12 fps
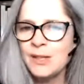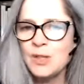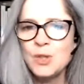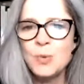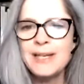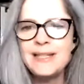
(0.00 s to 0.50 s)

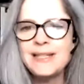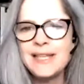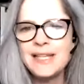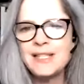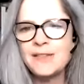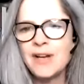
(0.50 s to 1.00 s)
To dwell in
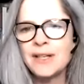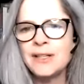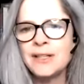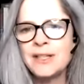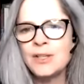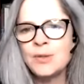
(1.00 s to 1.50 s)
states of
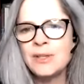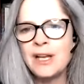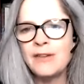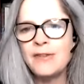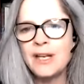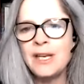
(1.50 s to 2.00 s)
unconditional
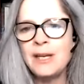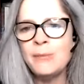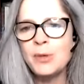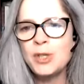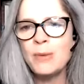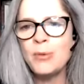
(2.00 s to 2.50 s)
love and
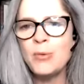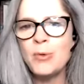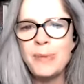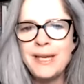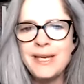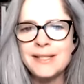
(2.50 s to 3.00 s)

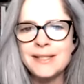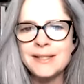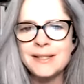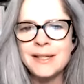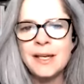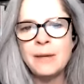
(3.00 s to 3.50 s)
imperturbable
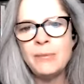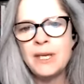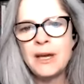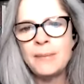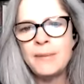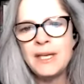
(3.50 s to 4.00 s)
peace
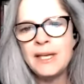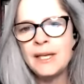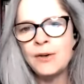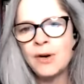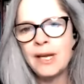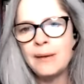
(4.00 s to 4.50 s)
become the
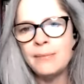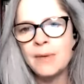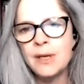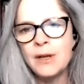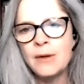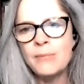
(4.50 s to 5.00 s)
inner aim,
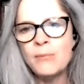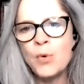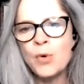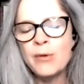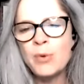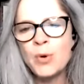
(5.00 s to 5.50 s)

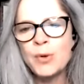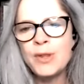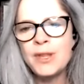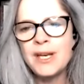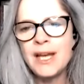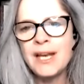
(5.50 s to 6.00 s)
more
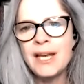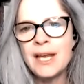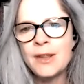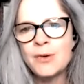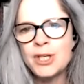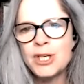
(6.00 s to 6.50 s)
important than any
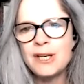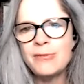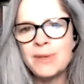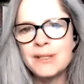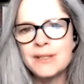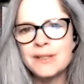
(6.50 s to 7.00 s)
other
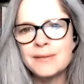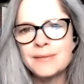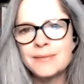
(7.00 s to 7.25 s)
achievement.